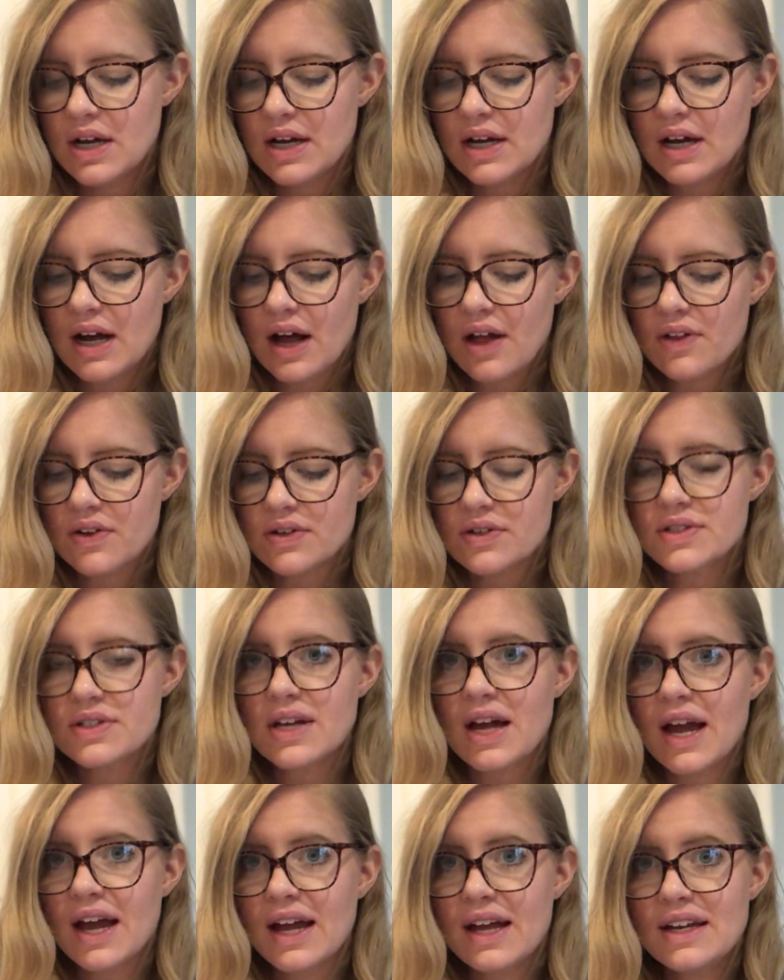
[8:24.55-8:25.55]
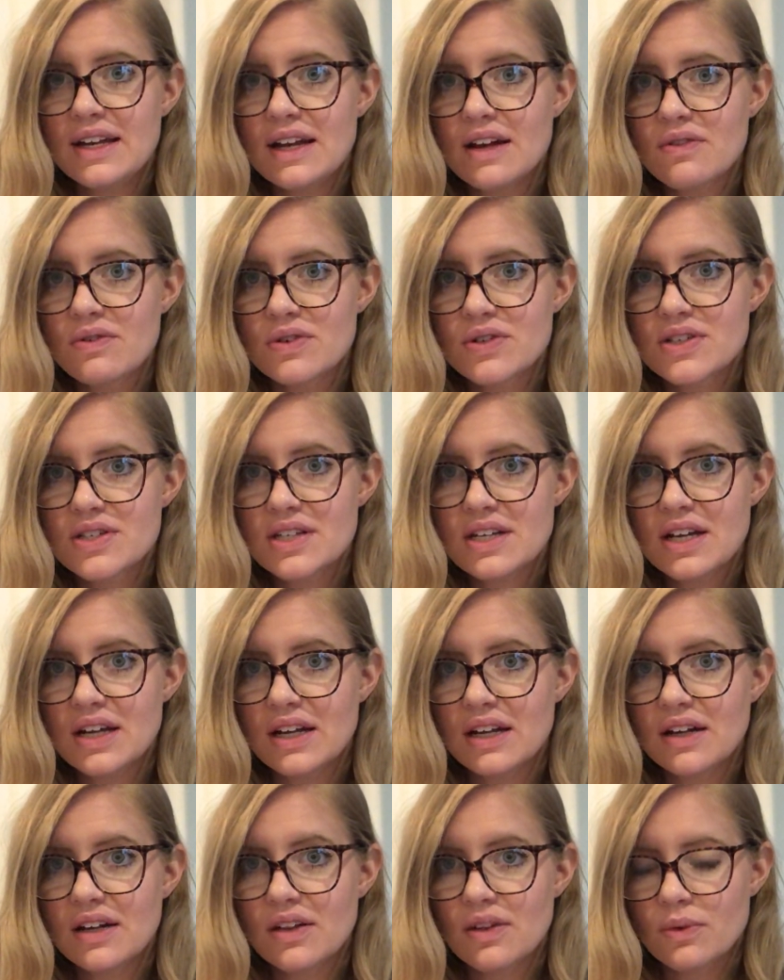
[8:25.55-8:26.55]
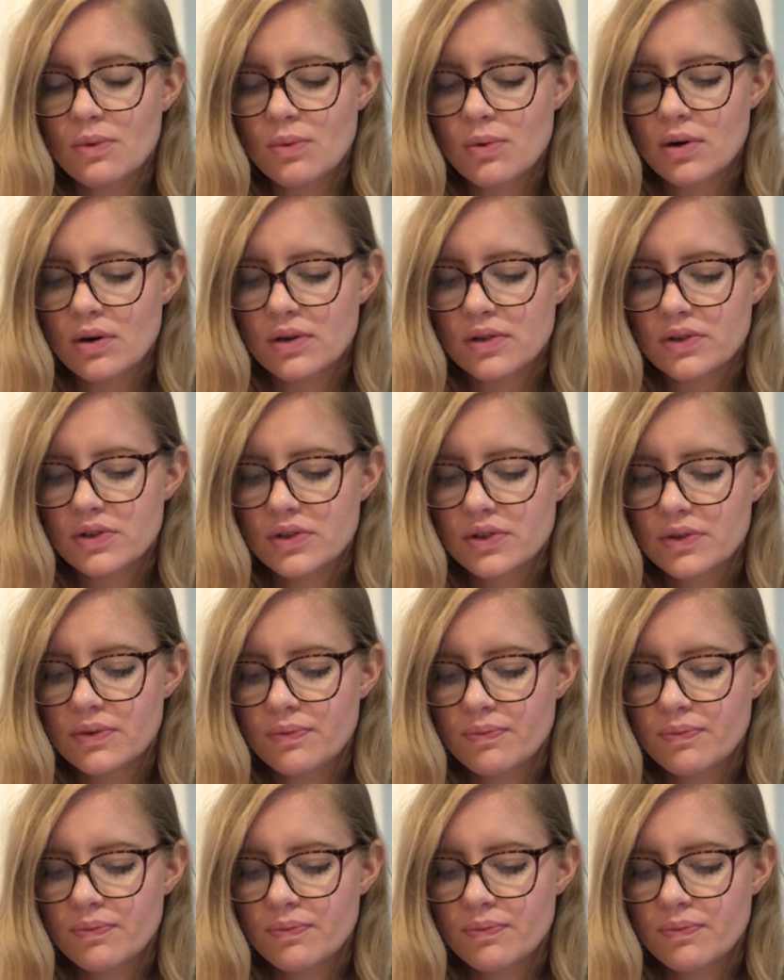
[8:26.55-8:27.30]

colors I had never seen in the world.